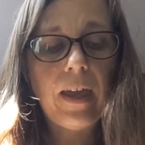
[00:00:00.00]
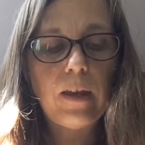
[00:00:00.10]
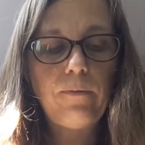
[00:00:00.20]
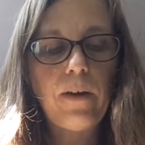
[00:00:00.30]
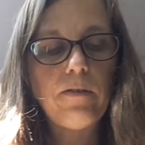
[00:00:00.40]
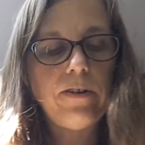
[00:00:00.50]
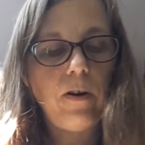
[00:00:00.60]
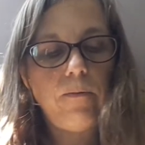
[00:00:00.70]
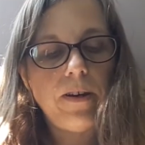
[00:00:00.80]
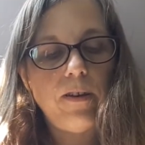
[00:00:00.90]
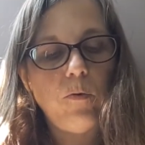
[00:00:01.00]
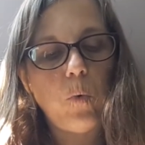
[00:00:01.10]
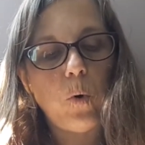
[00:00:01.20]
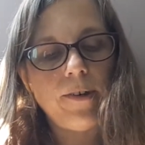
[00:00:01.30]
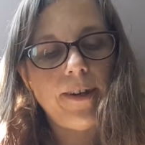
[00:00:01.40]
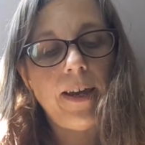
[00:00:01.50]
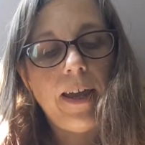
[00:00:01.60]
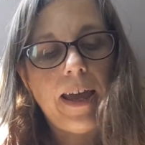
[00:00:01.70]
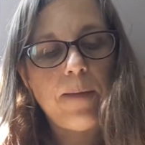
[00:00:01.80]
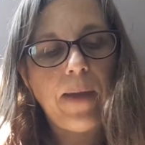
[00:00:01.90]
had floated off into the water
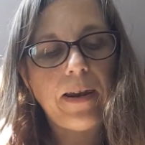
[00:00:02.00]
and